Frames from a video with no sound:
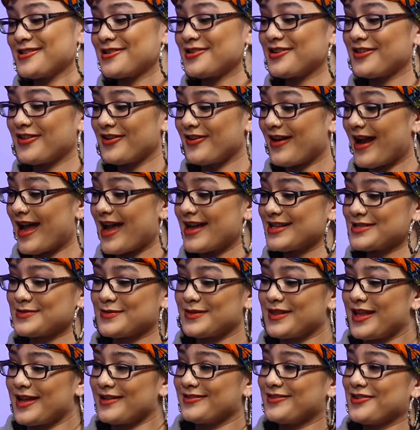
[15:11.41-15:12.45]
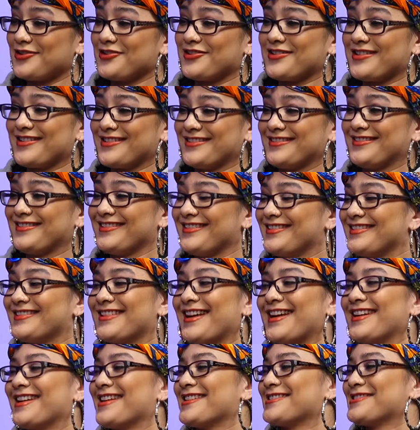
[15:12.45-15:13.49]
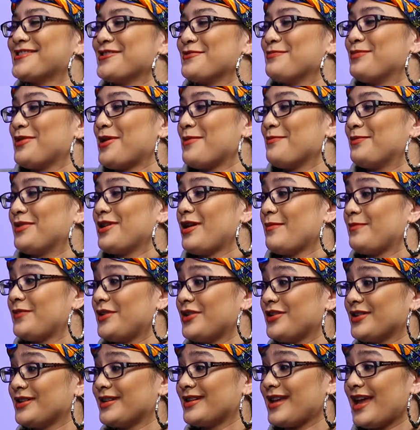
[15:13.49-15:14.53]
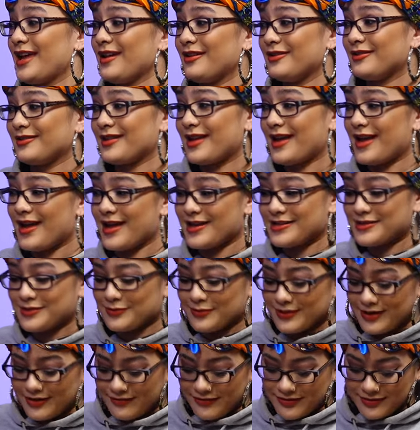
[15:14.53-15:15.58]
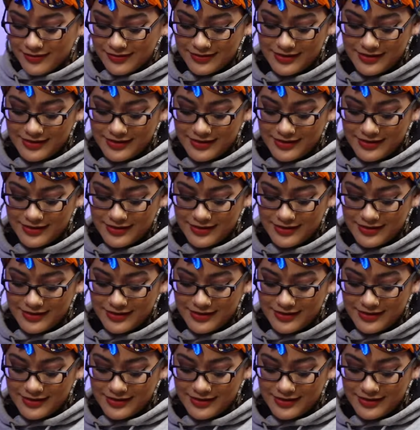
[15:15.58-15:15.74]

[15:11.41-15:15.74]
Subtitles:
under their ass with like their. I guess they're plumping up their cake or the ass, whatever.